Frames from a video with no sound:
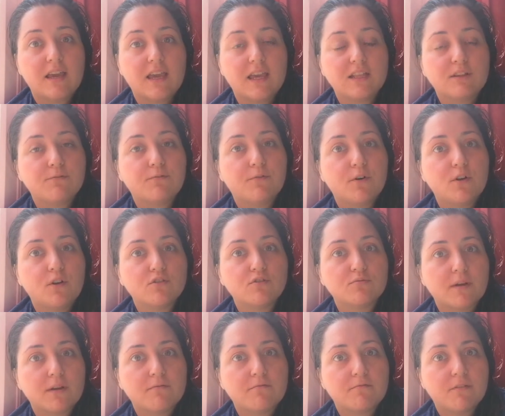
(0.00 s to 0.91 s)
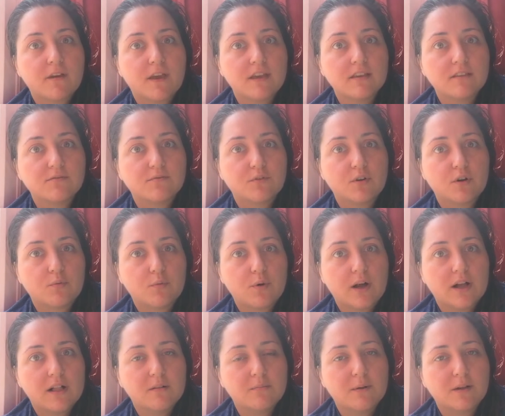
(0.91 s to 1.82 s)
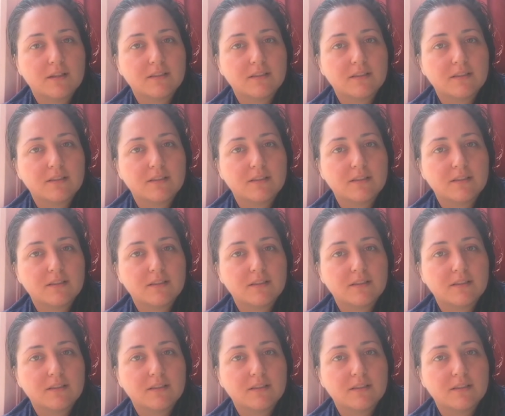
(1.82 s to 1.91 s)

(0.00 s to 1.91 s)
it follows my face for a while,